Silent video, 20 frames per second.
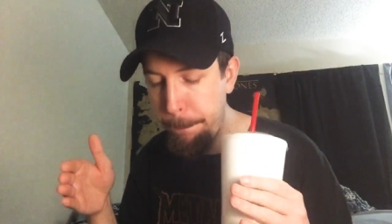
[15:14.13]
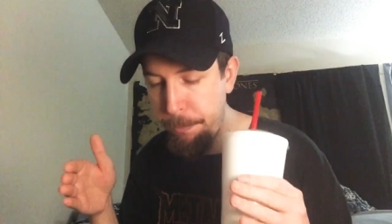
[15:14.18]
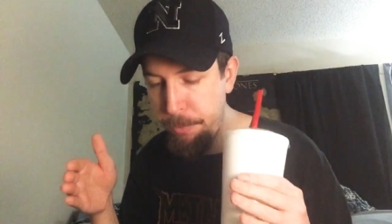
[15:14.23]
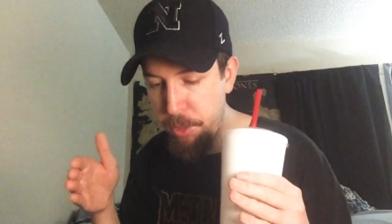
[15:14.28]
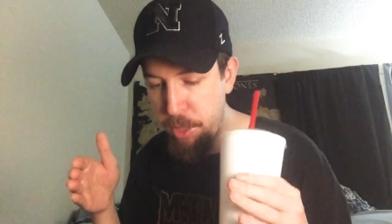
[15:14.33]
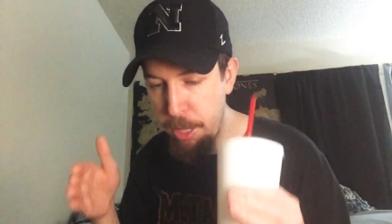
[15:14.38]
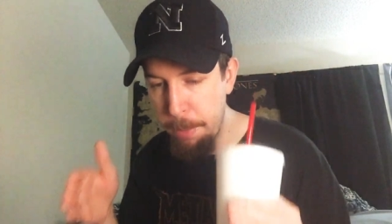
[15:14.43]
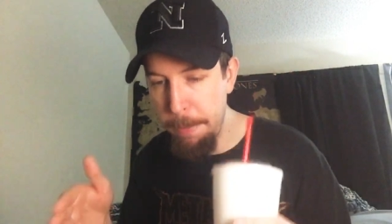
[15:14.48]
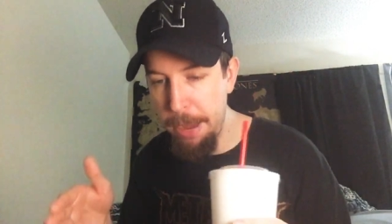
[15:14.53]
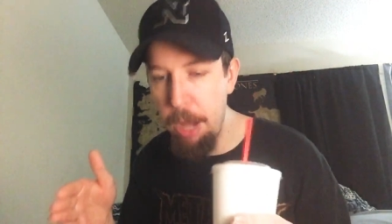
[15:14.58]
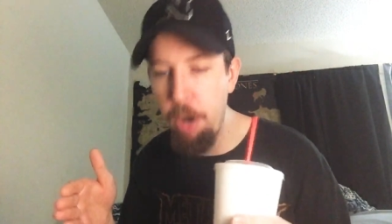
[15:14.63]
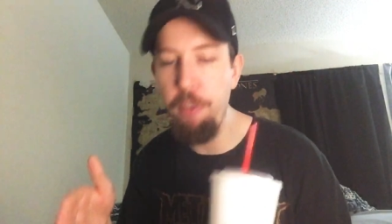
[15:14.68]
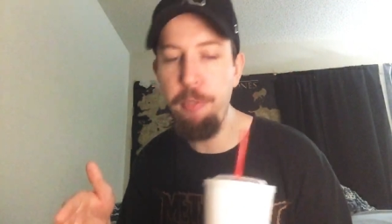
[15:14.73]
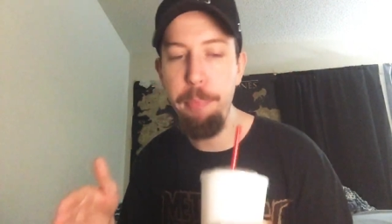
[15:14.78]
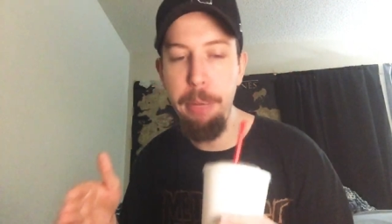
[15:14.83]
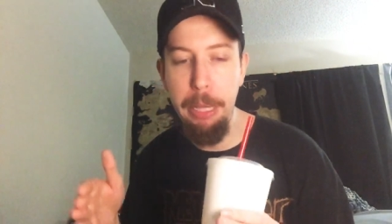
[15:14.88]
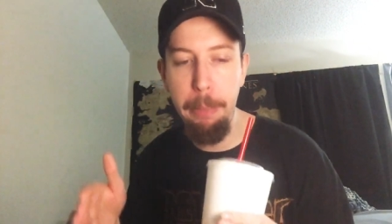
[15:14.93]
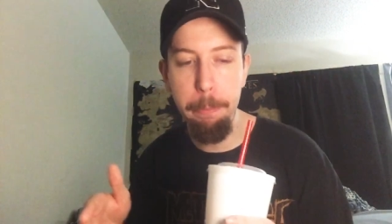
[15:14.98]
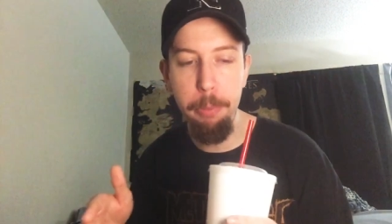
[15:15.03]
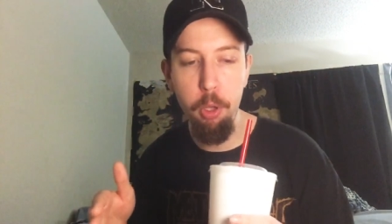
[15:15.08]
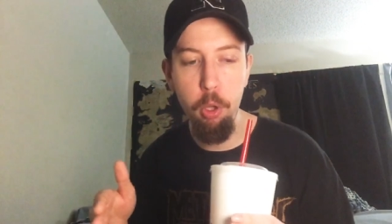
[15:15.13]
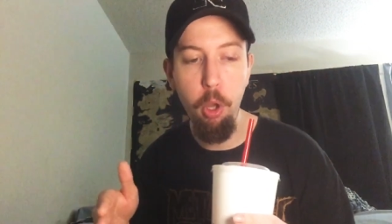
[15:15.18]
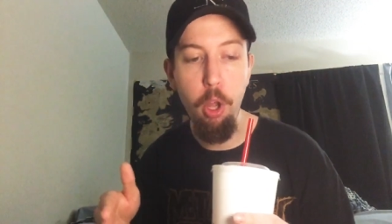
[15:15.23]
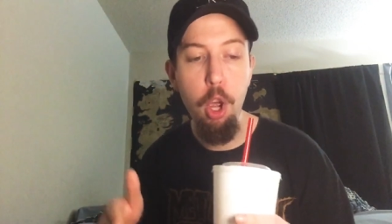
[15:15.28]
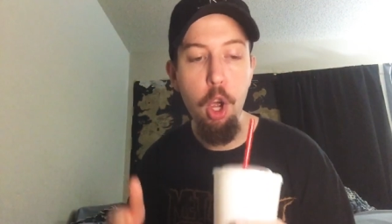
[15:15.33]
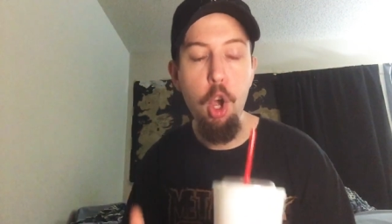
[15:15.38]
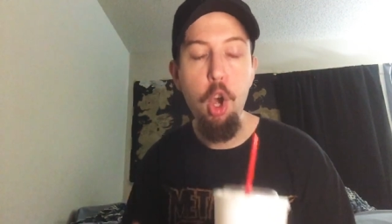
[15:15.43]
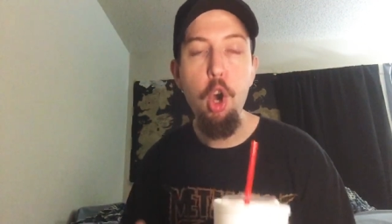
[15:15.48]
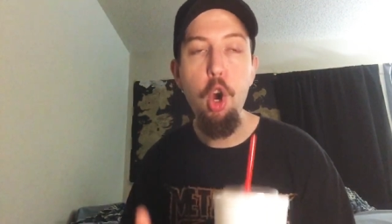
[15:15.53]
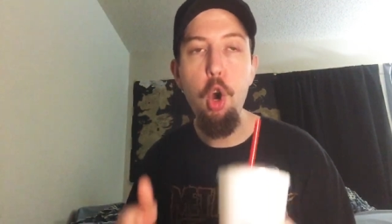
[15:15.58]
the amount of people
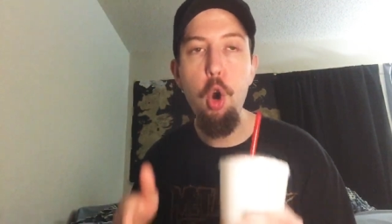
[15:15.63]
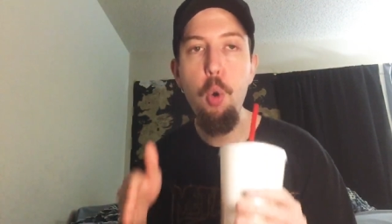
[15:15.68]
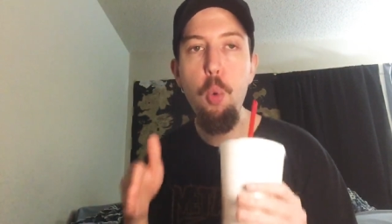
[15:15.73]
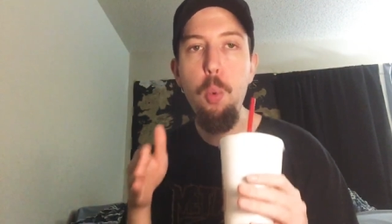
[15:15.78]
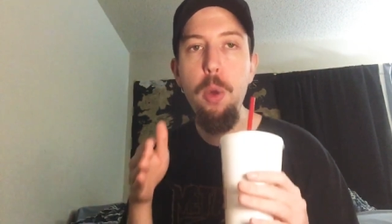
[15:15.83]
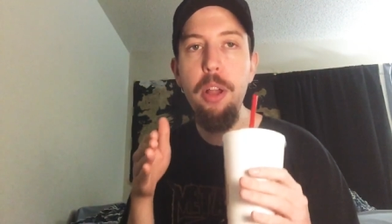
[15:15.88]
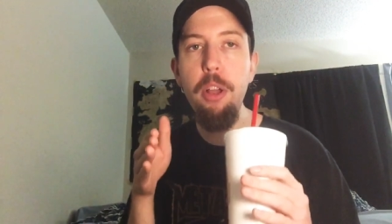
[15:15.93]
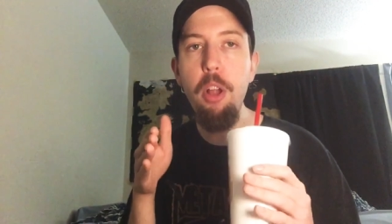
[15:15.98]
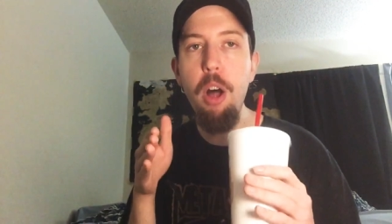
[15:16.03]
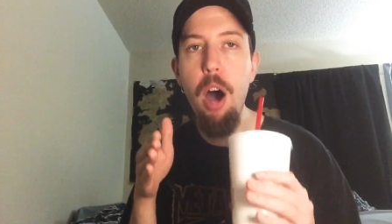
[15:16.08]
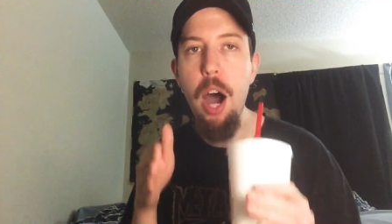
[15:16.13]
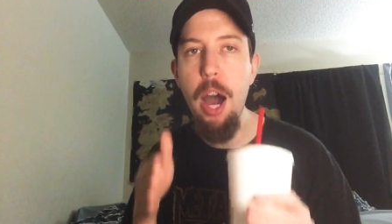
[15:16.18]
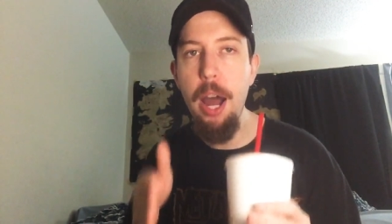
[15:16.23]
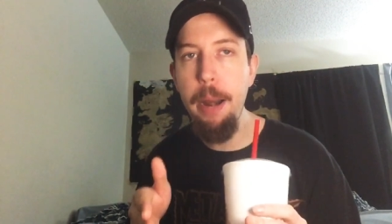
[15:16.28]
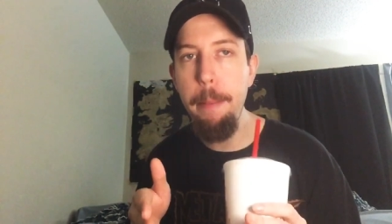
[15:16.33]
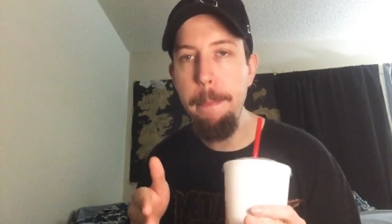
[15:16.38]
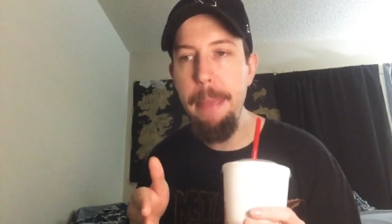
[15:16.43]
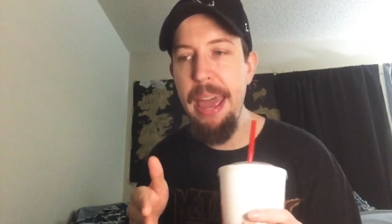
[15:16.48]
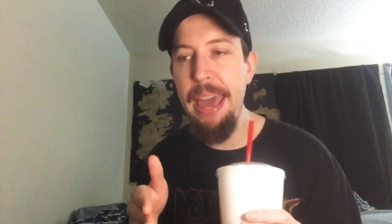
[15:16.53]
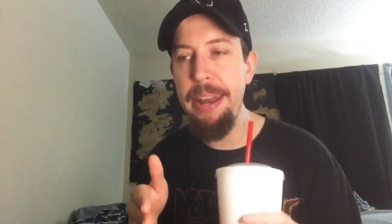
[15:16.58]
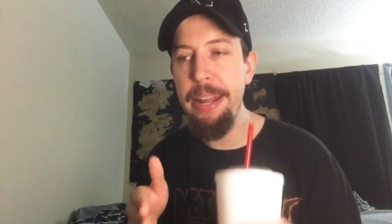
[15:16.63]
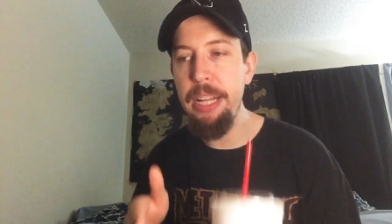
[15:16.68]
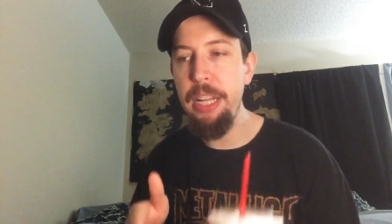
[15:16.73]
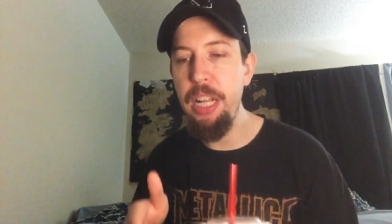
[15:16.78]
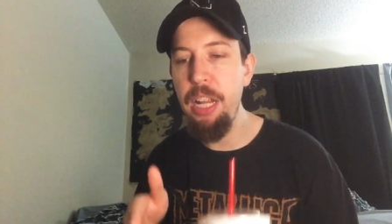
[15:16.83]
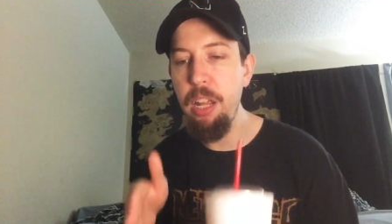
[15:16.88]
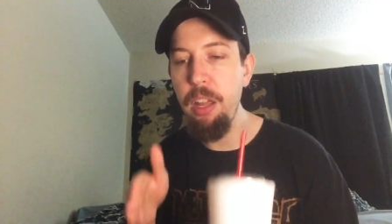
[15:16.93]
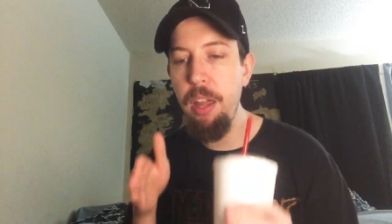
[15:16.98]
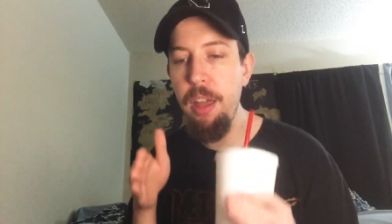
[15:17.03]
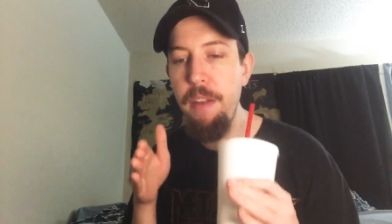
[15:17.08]
who will
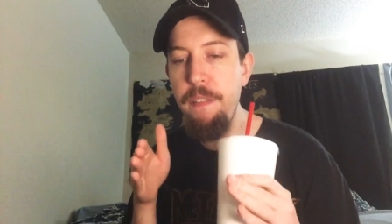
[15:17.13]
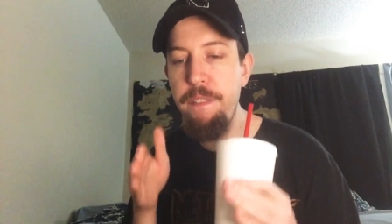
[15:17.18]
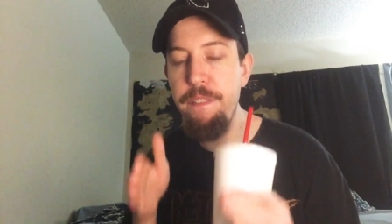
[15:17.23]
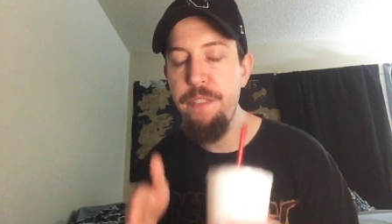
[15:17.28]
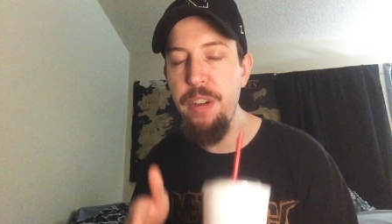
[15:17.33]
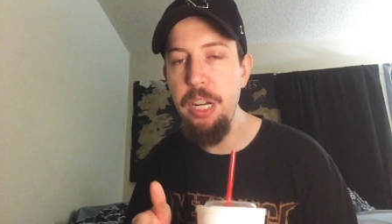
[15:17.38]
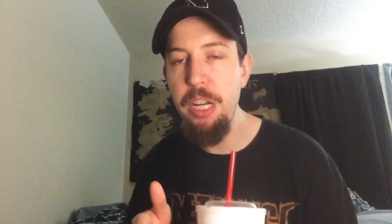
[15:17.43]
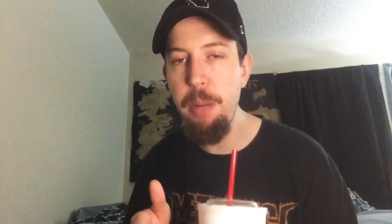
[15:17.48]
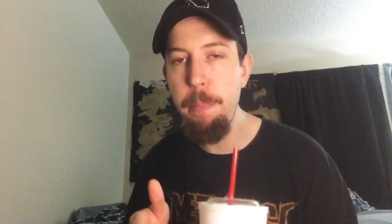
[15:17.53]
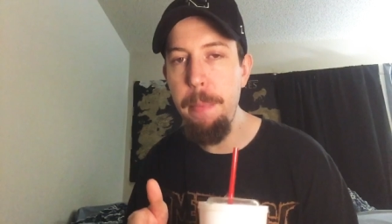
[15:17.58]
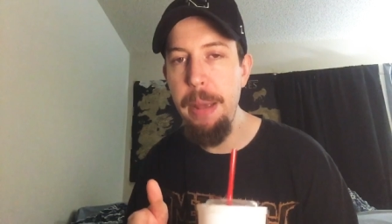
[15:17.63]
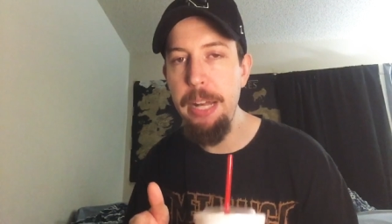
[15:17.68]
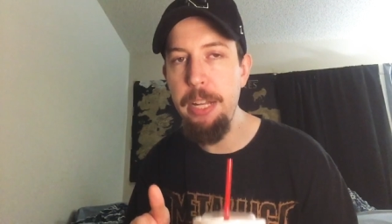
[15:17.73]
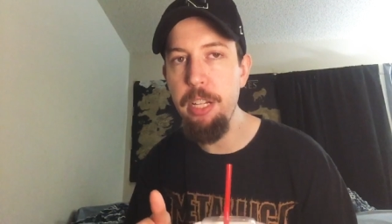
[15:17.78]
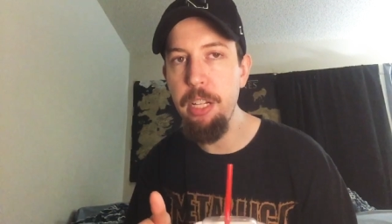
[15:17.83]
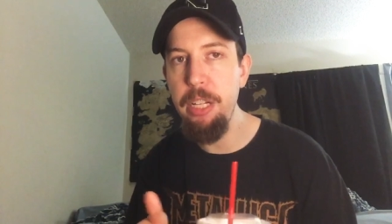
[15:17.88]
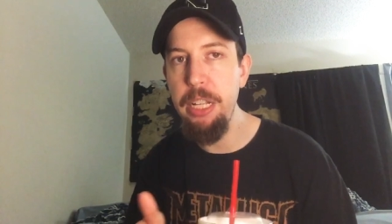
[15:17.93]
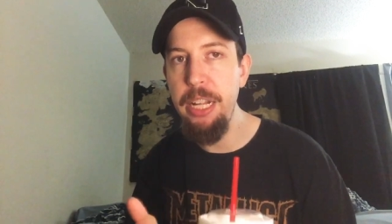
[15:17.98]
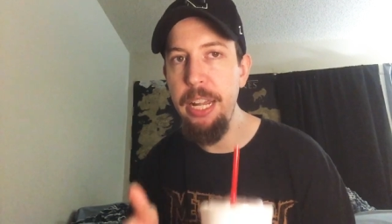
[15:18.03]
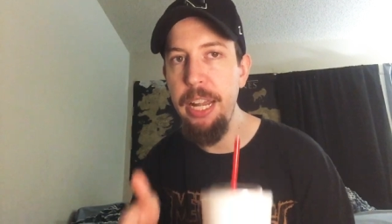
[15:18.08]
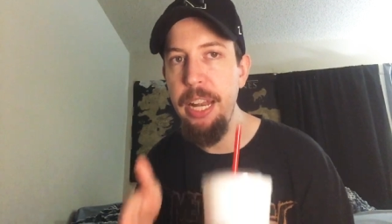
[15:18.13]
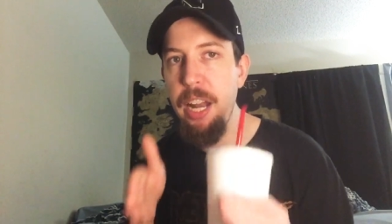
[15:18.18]
automatically and fundamentally